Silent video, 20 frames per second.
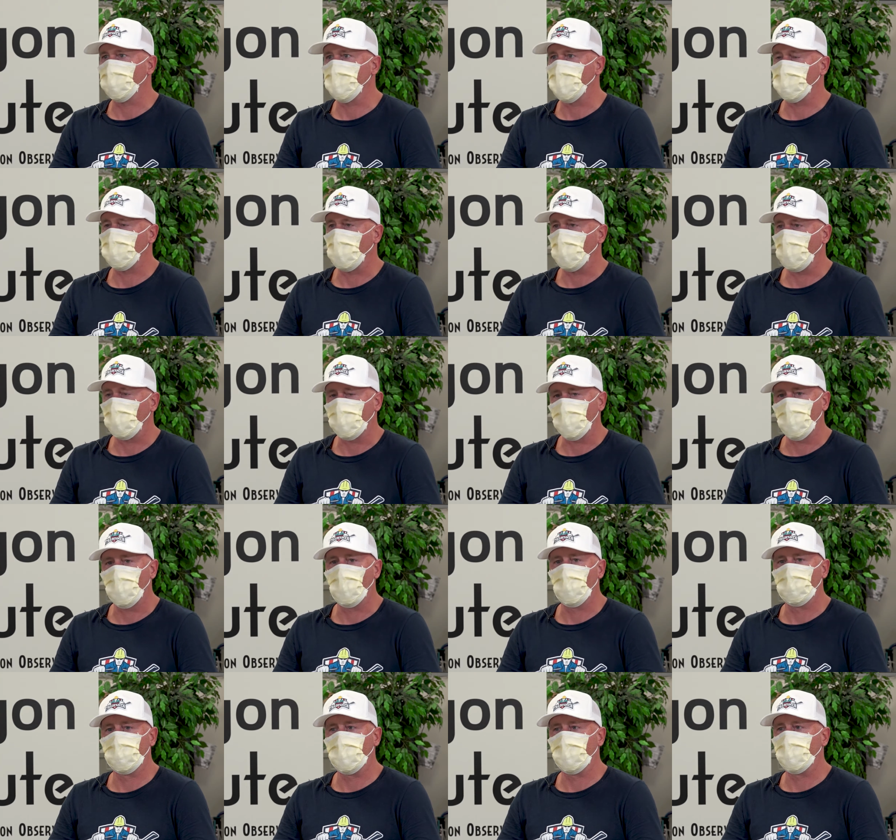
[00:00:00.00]
depending on the
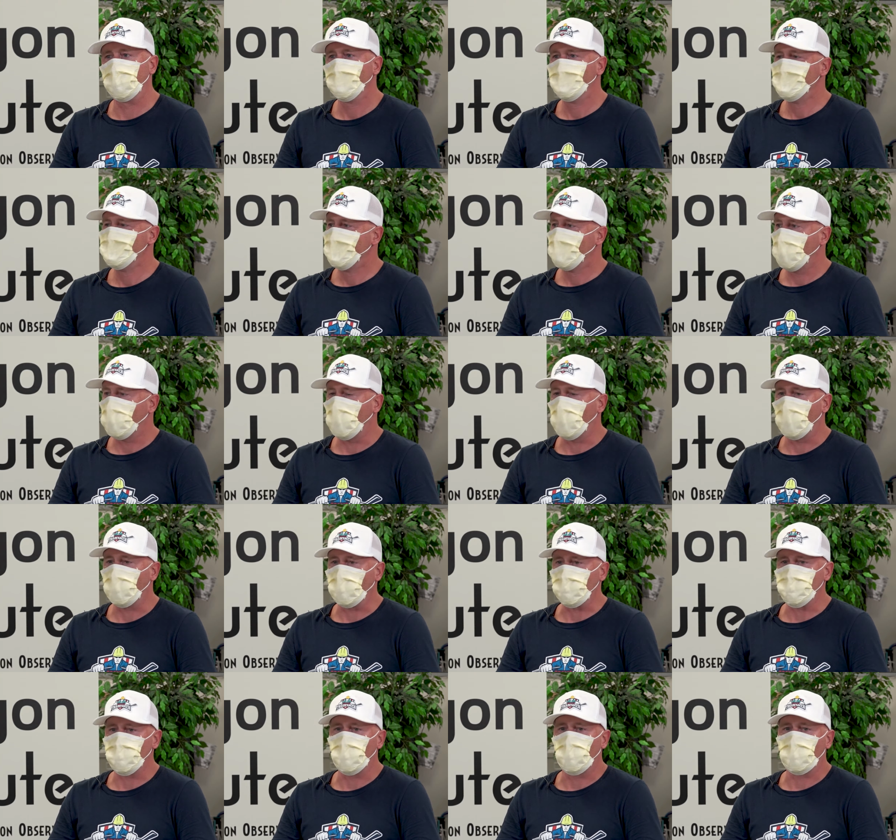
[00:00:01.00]
COVID,
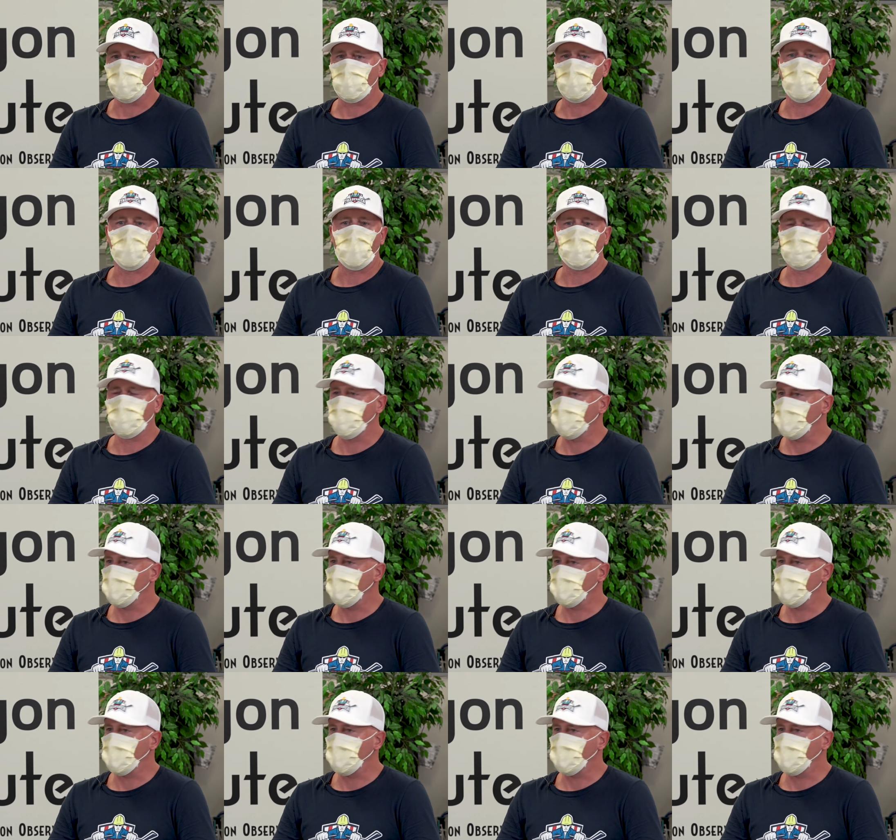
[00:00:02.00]
that's what all of our